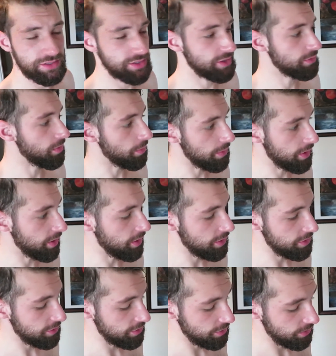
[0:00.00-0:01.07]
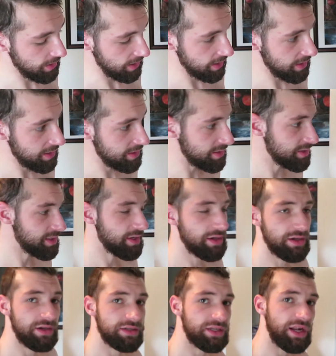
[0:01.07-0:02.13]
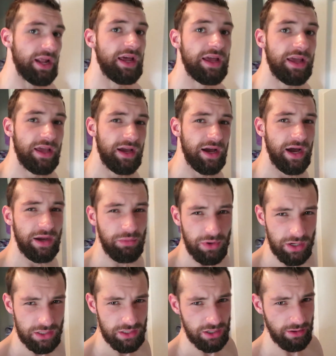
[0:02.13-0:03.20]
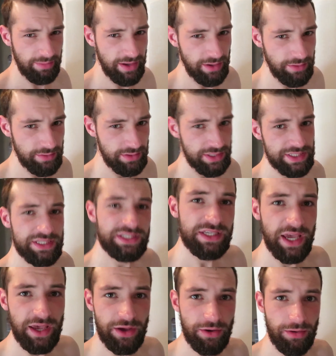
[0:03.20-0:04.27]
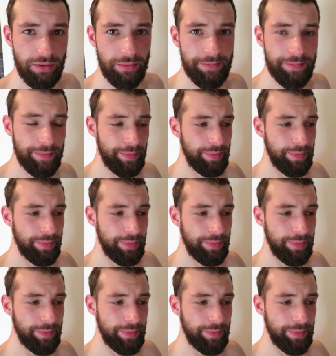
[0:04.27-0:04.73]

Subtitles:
So what we're going to do is, today I want to talk about the scale.